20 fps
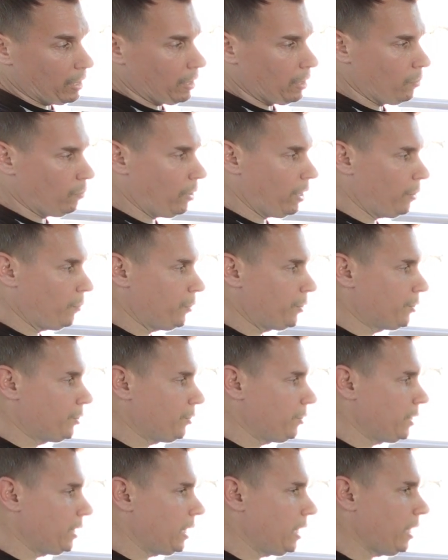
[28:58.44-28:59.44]
while we're
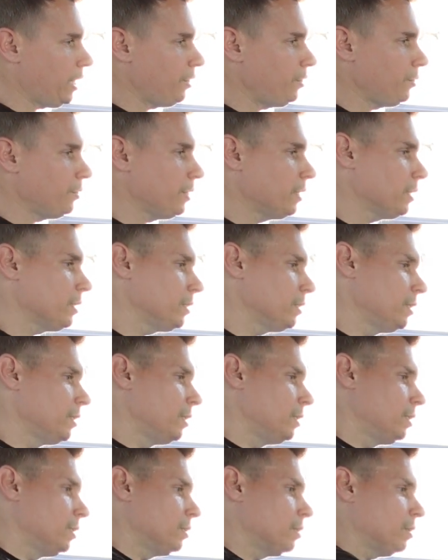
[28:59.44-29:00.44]
doing the head unit.
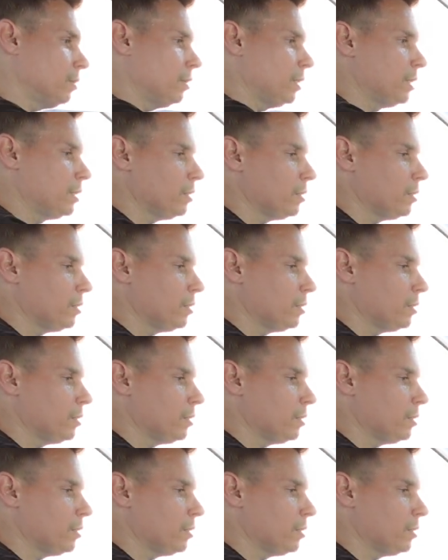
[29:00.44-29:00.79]
So let's